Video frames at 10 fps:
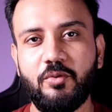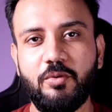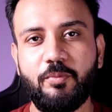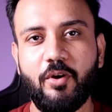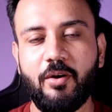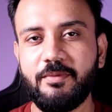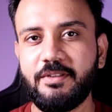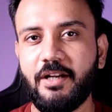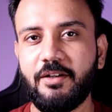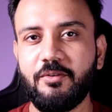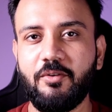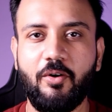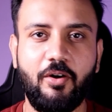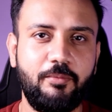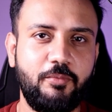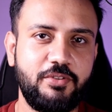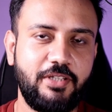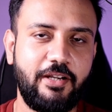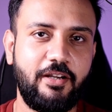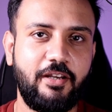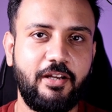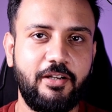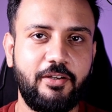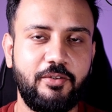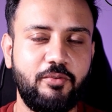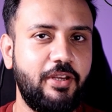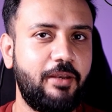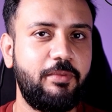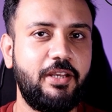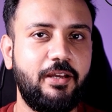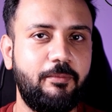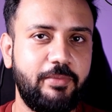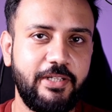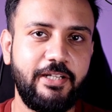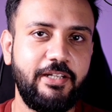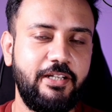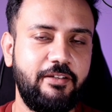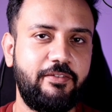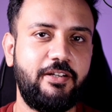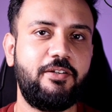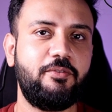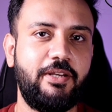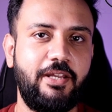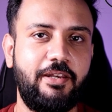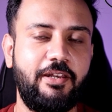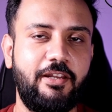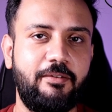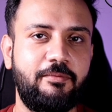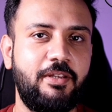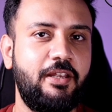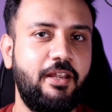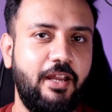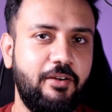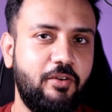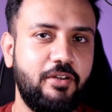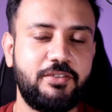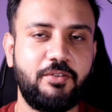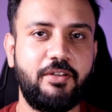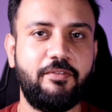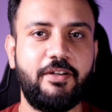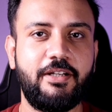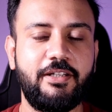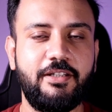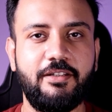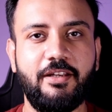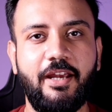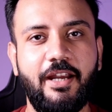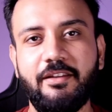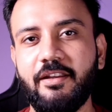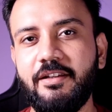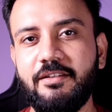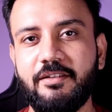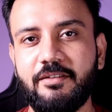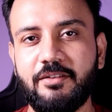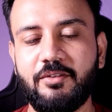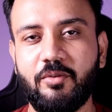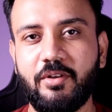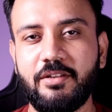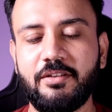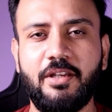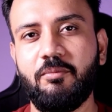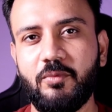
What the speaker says: Two prompts that look almost identical to you can be completely different to an LLM and cost you differently, and the reasons is tokens.